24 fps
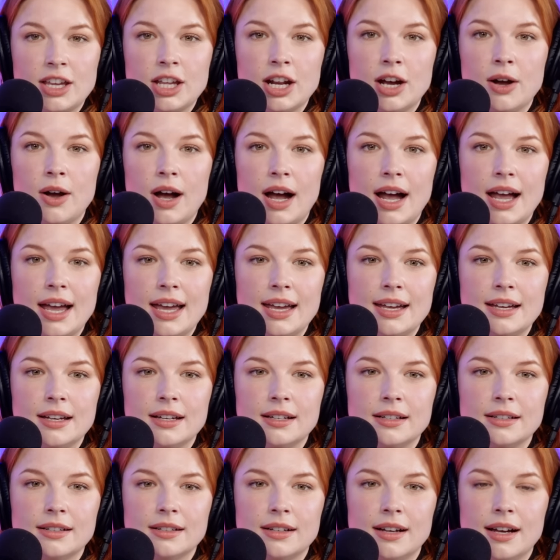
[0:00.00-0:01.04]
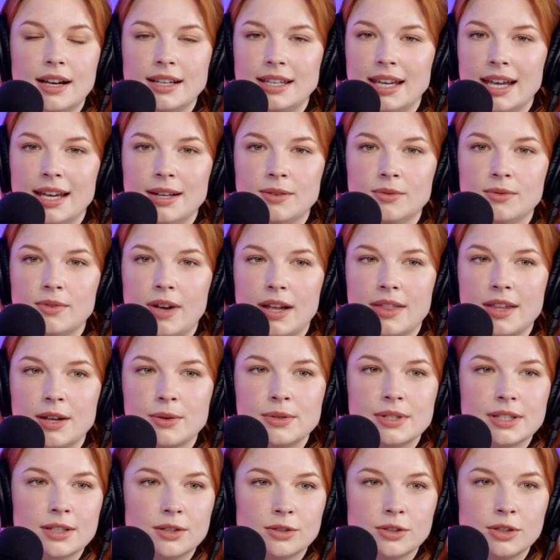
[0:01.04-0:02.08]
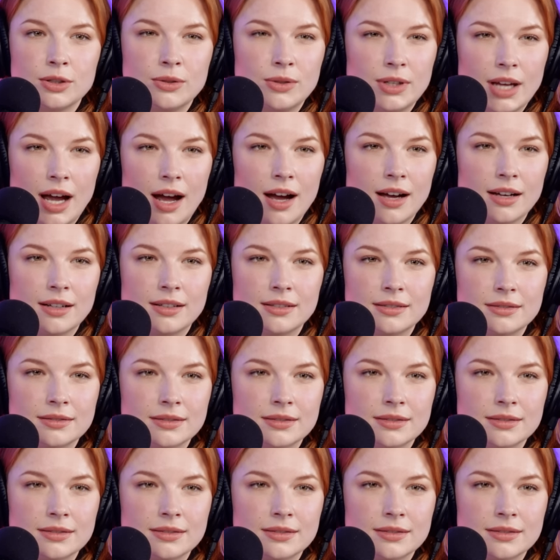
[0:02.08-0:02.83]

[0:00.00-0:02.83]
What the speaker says: I think was a little too young.